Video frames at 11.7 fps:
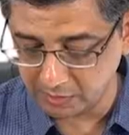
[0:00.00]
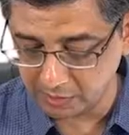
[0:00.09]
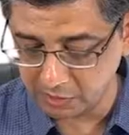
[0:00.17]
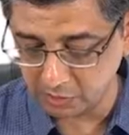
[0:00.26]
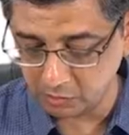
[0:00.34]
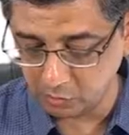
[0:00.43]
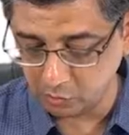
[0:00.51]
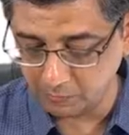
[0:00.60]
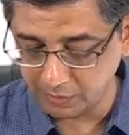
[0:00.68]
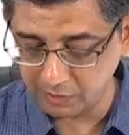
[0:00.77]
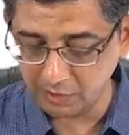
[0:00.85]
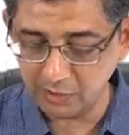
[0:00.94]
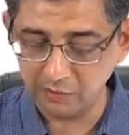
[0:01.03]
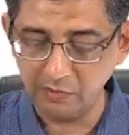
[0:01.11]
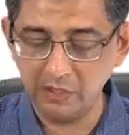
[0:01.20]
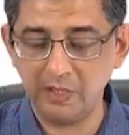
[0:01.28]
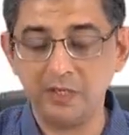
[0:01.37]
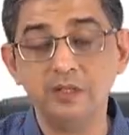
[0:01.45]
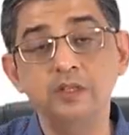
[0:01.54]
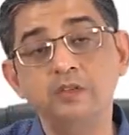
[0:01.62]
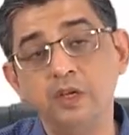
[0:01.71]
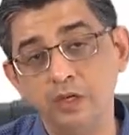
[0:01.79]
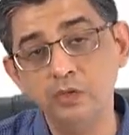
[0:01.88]
connection, hoping that it will correct the
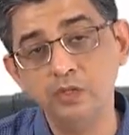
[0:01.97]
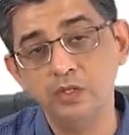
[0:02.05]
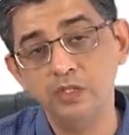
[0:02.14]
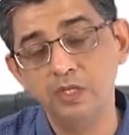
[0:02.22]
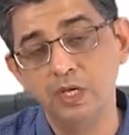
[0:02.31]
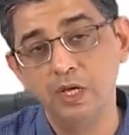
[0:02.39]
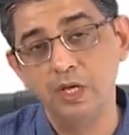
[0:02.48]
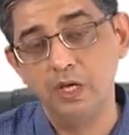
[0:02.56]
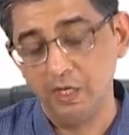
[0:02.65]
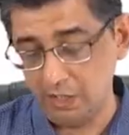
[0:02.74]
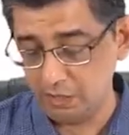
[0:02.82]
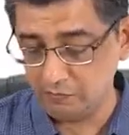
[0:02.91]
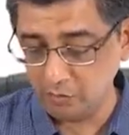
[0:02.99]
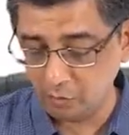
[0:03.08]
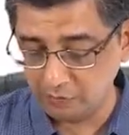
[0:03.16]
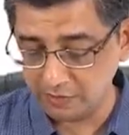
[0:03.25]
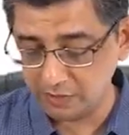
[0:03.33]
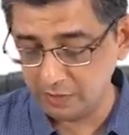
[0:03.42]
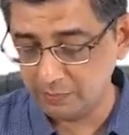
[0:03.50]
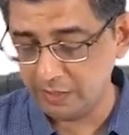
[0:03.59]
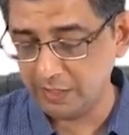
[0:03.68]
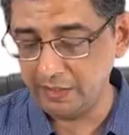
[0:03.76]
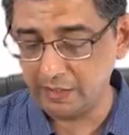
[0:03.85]
cyanosis, it will obviously
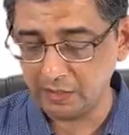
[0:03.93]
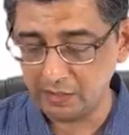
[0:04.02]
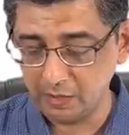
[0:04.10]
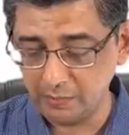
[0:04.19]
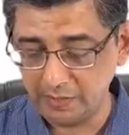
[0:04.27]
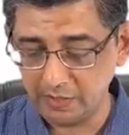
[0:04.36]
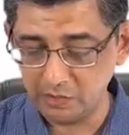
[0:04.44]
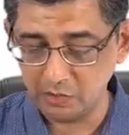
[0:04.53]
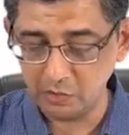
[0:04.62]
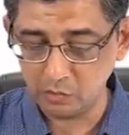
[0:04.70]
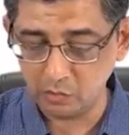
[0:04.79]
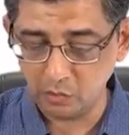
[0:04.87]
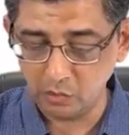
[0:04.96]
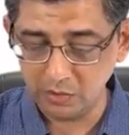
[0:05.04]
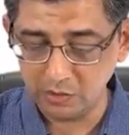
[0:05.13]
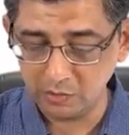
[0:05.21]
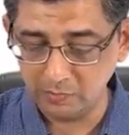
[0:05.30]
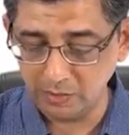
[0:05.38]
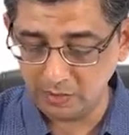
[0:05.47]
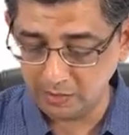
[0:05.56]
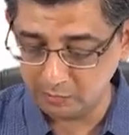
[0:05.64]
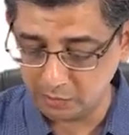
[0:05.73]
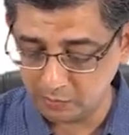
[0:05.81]
maintain ductal patency. So all this
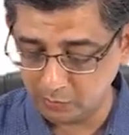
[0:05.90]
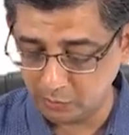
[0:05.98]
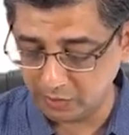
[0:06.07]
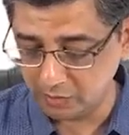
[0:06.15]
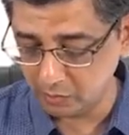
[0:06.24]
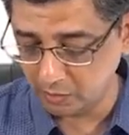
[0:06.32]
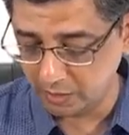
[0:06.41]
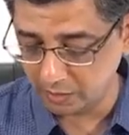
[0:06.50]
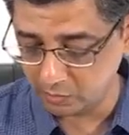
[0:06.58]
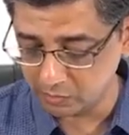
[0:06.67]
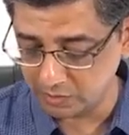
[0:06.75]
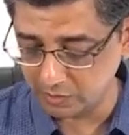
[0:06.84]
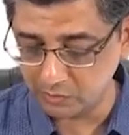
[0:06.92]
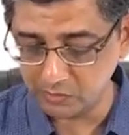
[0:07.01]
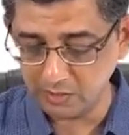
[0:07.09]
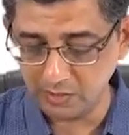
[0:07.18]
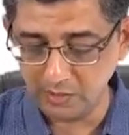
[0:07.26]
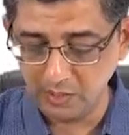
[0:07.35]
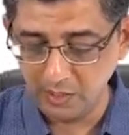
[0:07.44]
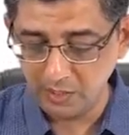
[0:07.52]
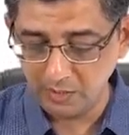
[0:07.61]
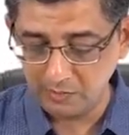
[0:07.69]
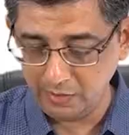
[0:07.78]
blood, I'm just putting two arrows here to say
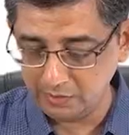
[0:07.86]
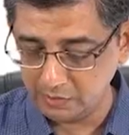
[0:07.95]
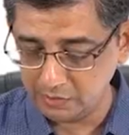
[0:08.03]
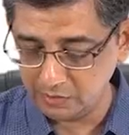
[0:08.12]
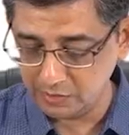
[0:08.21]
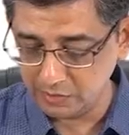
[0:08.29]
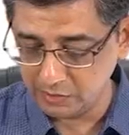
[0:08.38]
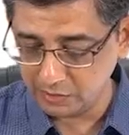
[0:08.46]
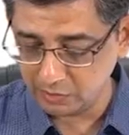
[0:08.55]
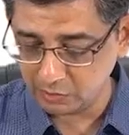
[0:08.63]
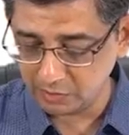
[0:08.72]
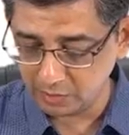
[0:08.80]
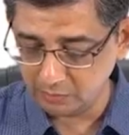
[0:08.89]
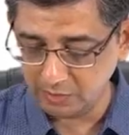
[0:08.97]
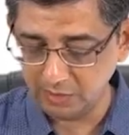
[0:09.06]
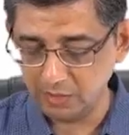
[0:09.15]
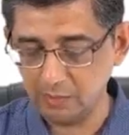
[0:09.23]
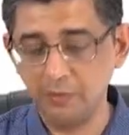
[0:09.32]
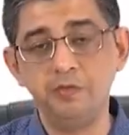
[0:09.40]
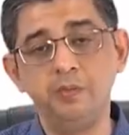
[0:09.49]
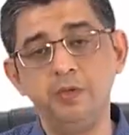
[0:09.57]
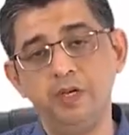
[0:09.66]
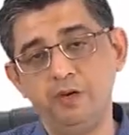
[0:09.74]
that this is desaturated blood coming
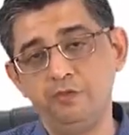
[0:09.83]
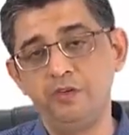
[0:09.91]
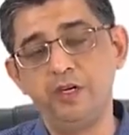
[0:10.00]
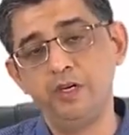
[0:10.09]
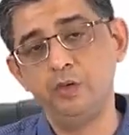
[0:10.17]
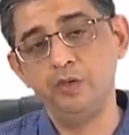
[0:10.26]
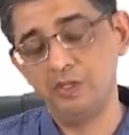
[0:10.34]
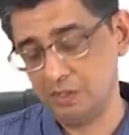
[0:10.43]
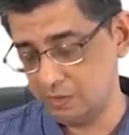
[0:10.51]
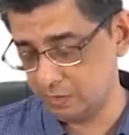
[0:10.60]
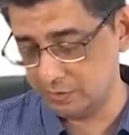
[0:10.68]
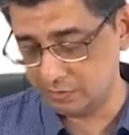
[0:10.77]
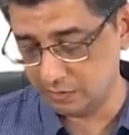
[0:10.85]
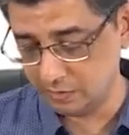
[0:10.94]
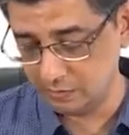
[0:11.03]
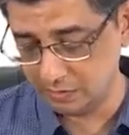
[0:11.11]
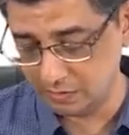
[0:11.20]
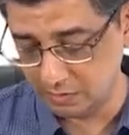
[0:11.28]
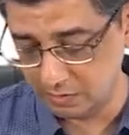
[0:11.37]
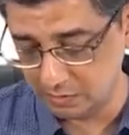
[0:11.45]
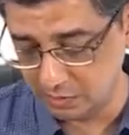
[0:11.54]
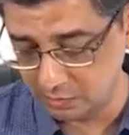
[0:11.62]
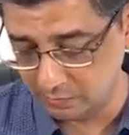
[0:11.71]
from the left side into the systemic
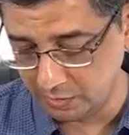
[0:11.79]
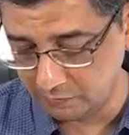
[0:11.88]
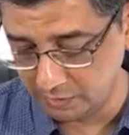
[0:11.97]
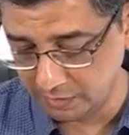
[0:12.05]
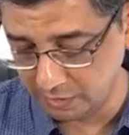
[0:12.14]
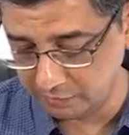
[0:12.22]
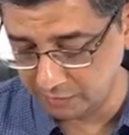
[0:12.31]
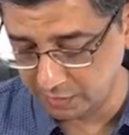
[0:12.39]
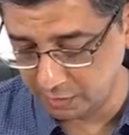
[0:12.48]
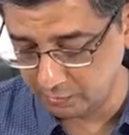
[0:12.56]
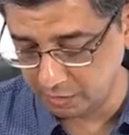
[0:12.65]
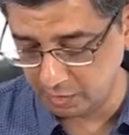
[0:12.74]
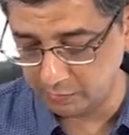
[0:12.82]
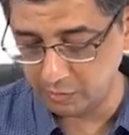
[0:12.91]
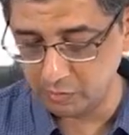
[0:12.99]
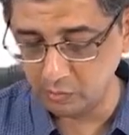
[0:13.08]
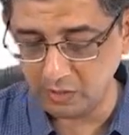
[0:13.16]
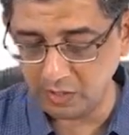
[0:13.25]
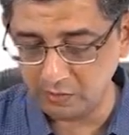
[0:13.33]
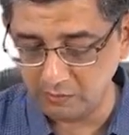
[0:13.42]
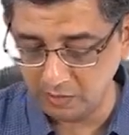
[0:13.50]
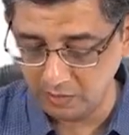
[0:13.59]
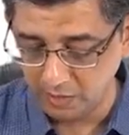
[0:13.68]
circulation. This blood will definitely be able to
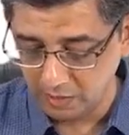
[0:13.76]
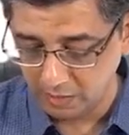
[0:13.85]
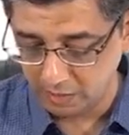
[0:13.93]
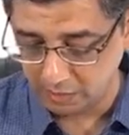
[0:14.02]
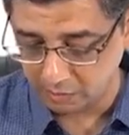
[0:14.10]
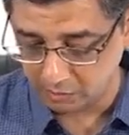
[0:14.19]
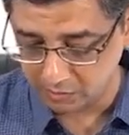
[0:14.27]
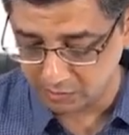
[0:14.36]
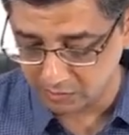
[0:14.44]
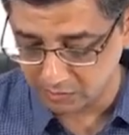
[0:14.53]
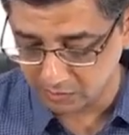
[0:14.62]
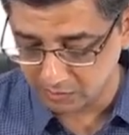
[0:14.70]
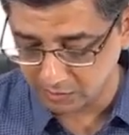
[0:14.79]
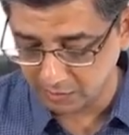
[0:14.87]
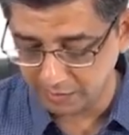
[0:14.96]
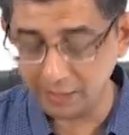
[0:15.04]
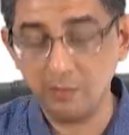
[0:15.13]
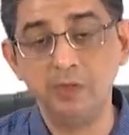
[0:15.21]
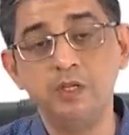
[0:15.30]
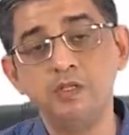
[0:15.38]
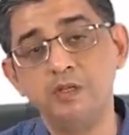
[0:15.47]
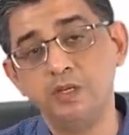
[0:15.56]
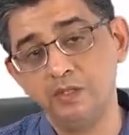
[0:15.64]
travel across this anatomical
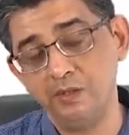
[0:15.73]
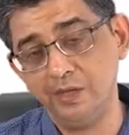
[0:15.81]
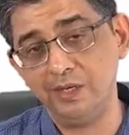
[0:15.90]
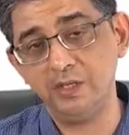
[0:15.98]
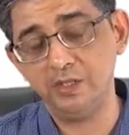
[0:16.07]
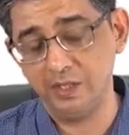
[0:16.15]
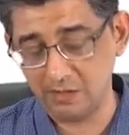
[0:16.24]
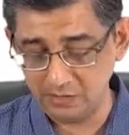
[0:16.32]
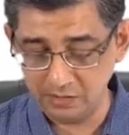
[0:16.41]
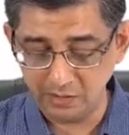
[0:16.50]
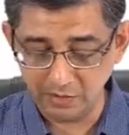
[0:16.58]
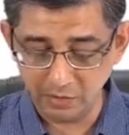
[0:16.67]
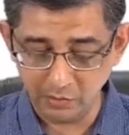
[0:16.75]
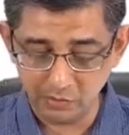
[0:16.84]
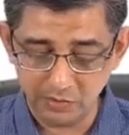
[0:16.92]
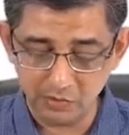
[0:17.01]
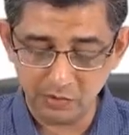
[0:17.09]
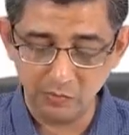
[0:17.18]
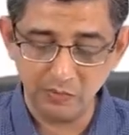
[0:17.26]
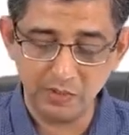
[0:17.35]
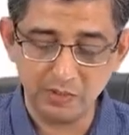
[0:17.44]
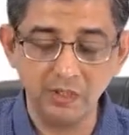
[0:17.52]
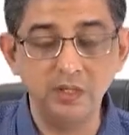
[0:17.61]
structure, that is ductus arteriosus,
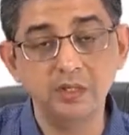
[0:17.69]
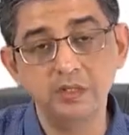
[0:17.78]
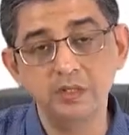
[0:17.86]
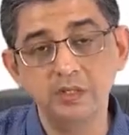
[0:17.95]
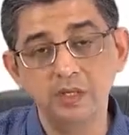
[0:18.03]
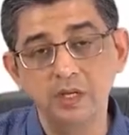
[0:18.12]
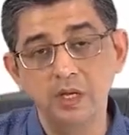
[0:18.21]
towards the lungs.